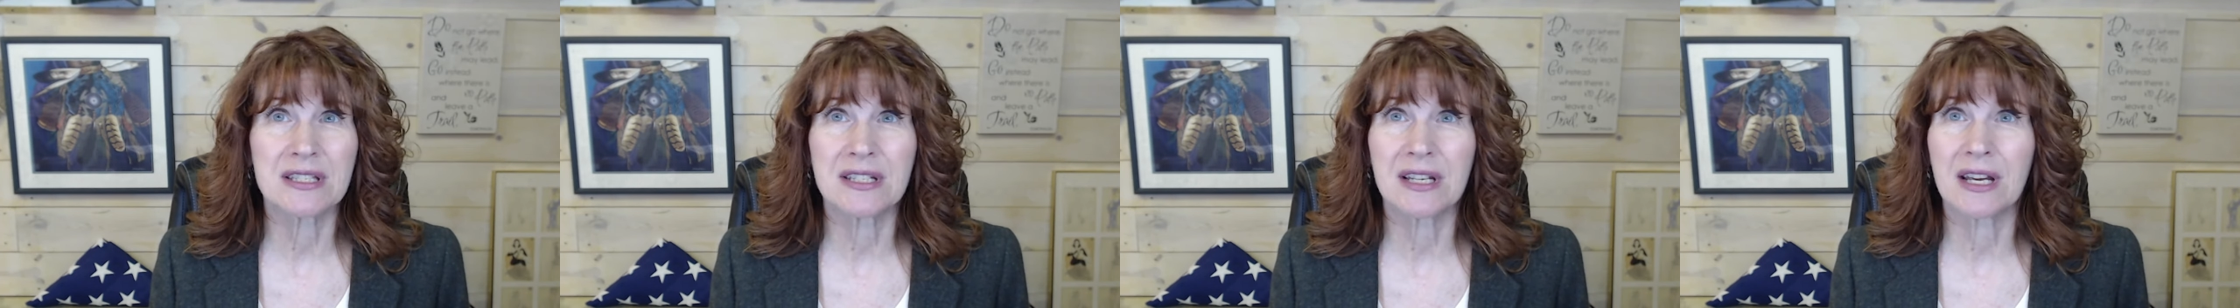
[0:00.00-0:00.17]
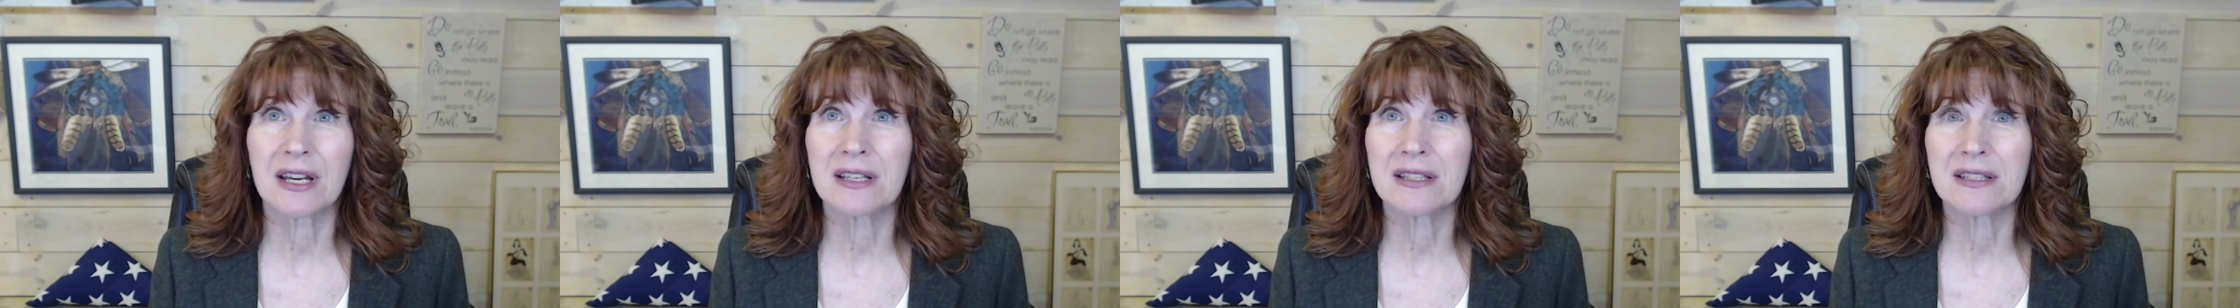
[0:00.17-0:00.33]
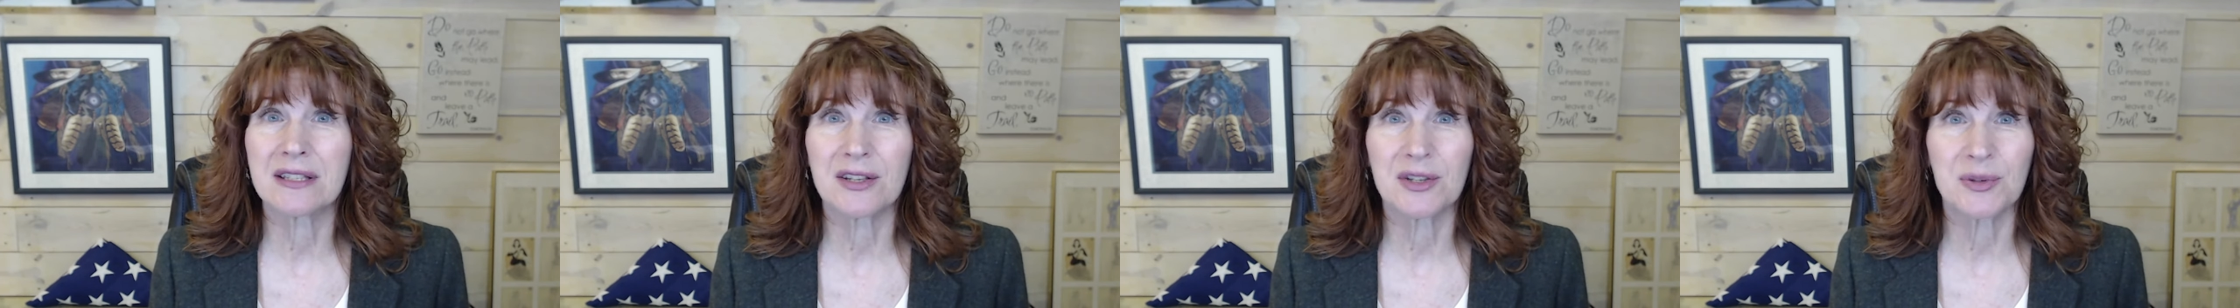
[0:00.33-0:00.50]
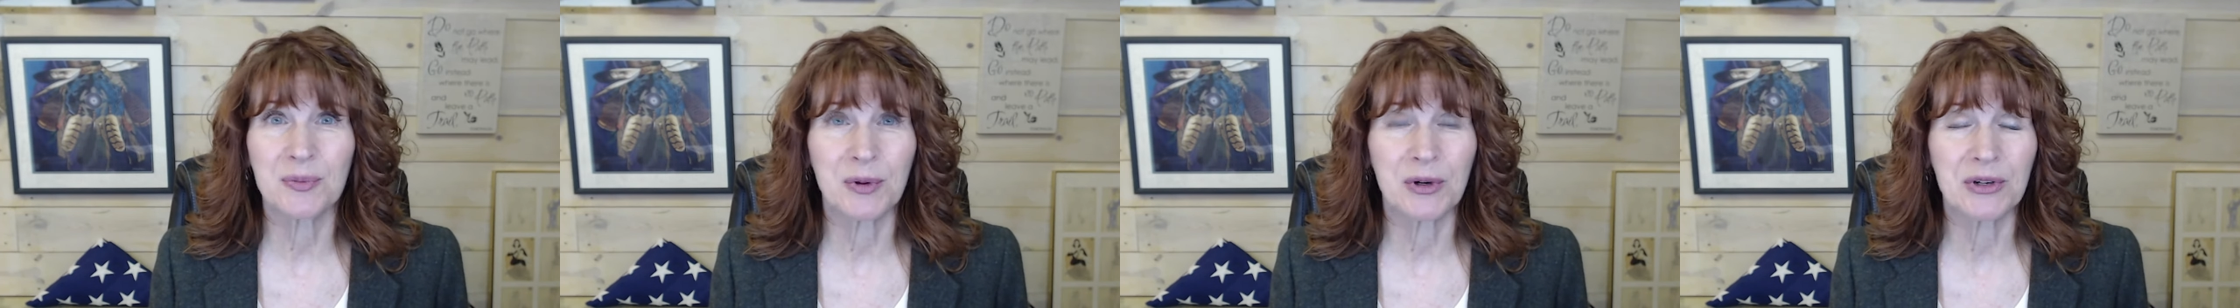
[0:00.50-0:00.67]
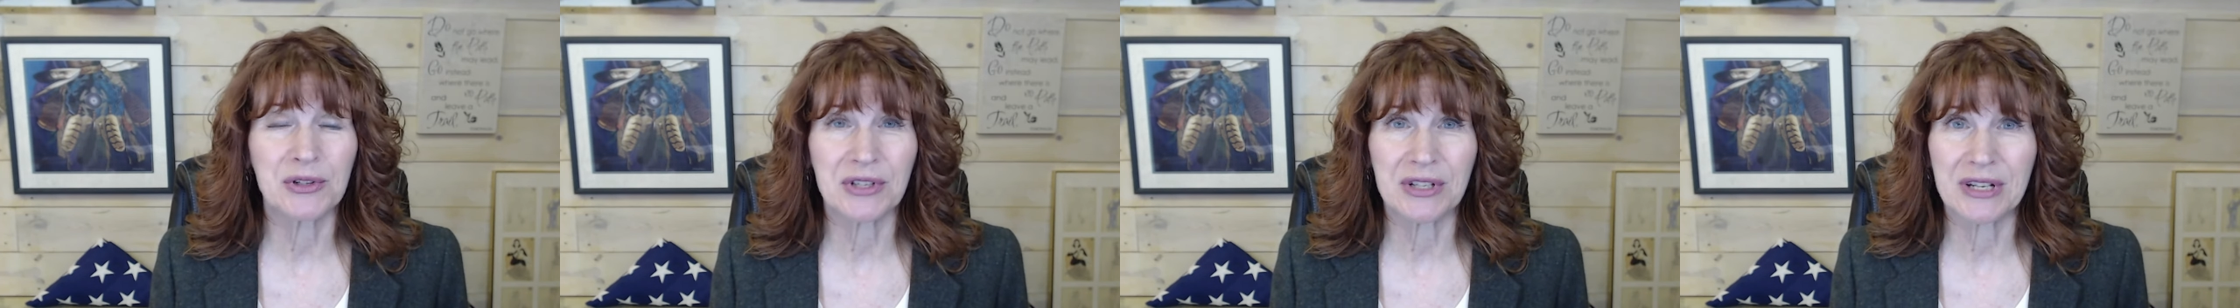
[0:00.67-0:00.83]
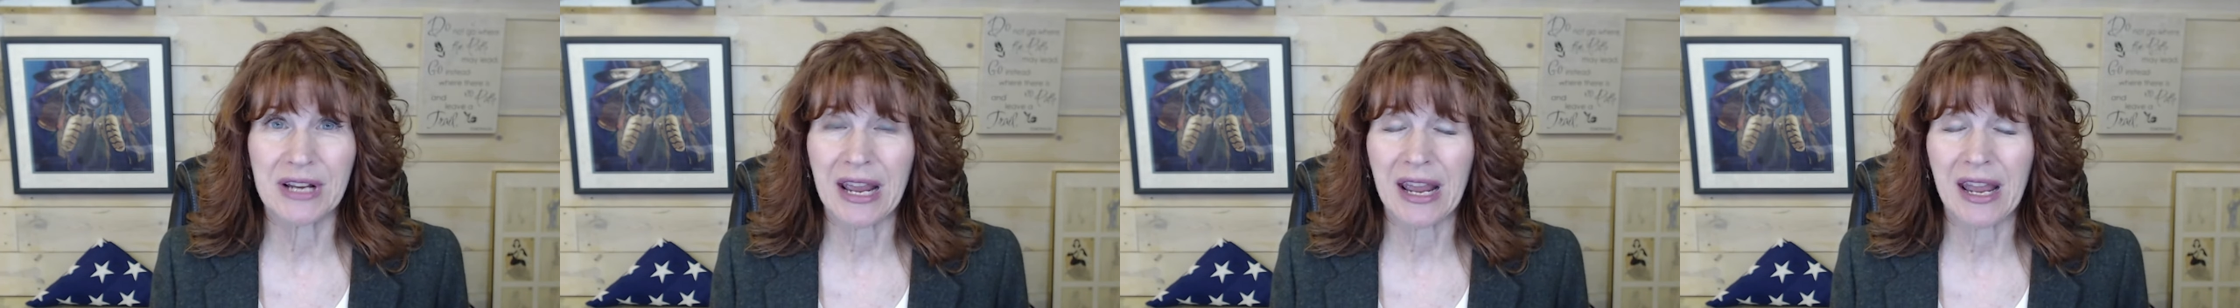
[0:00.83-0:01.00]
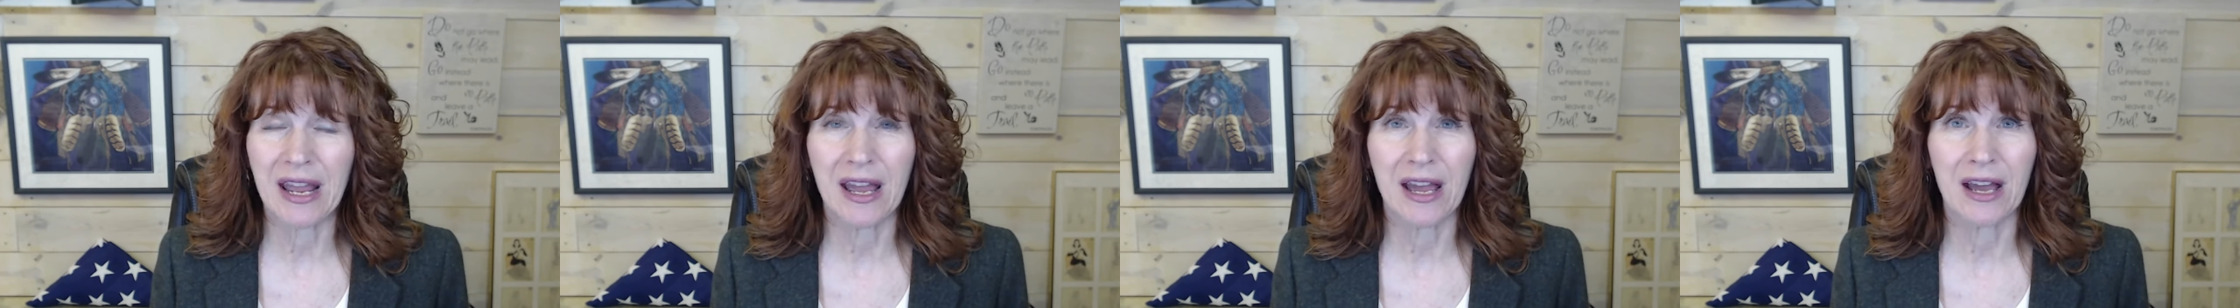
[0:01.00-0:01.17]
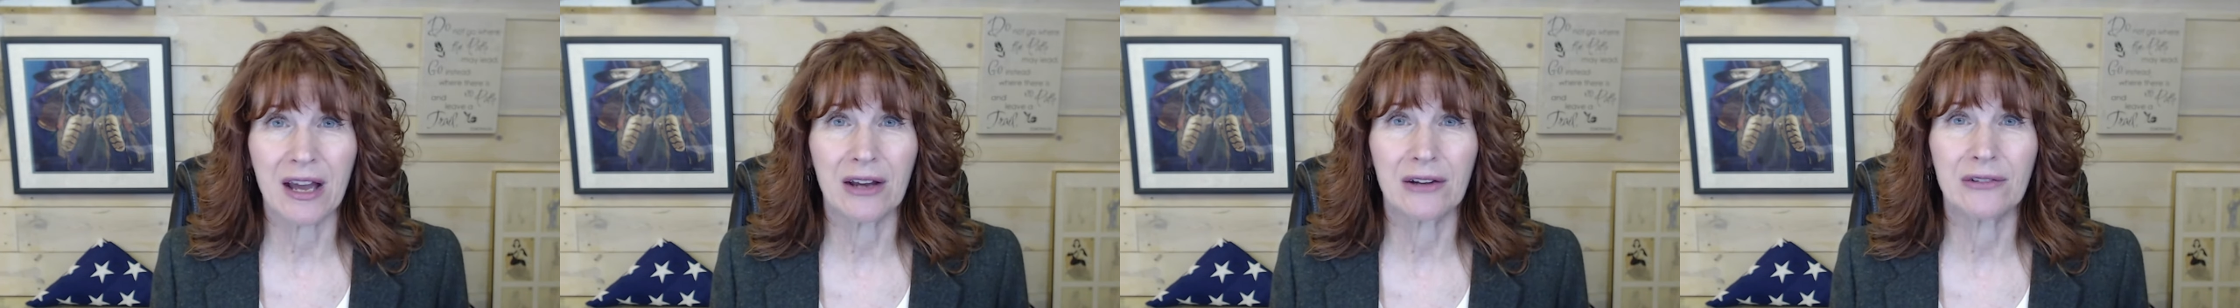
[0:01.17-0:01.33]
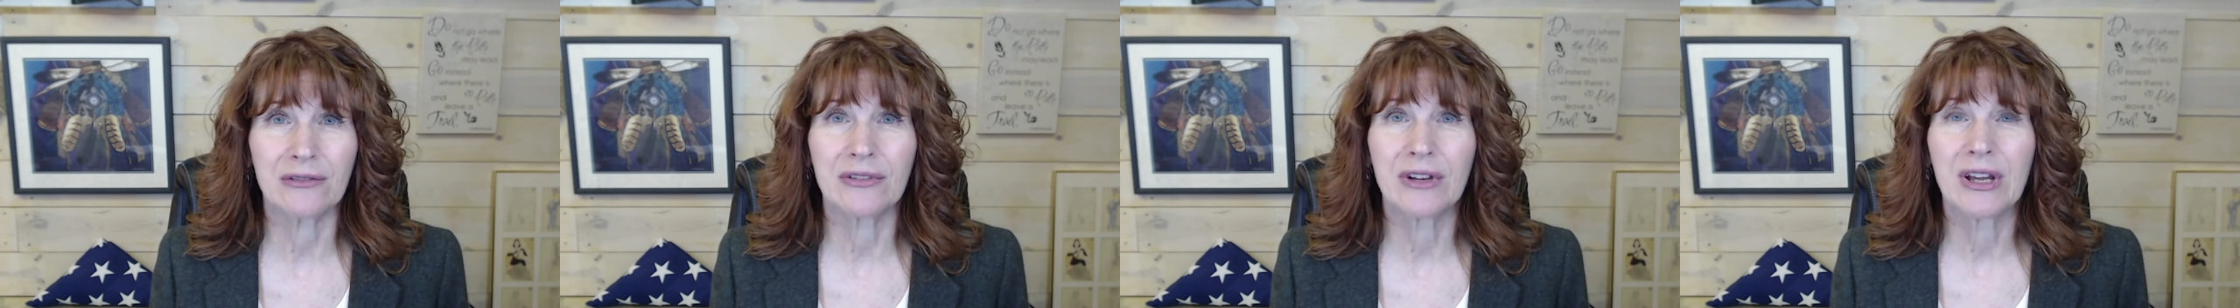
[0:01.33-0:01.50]
does this person
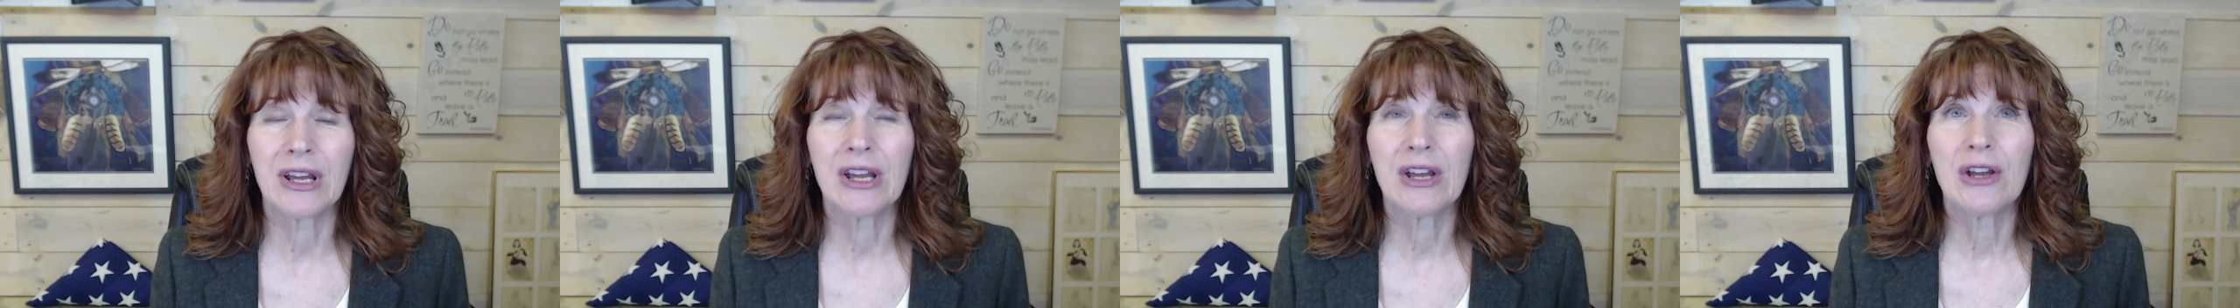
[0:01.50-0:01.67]
have